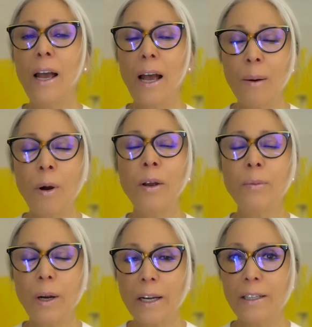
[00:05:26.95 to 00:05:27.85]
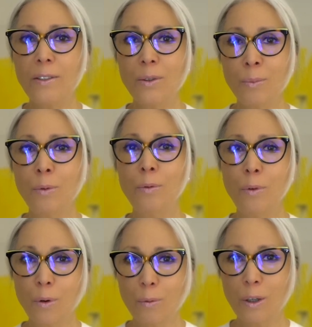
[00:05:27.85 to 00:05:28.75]
am I ready to move
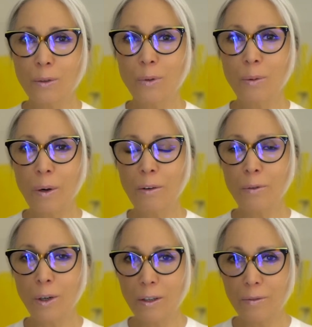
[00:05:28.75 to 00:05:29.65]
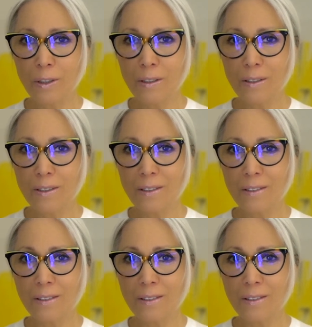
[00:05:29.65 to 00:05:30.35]
forward with my forgiveness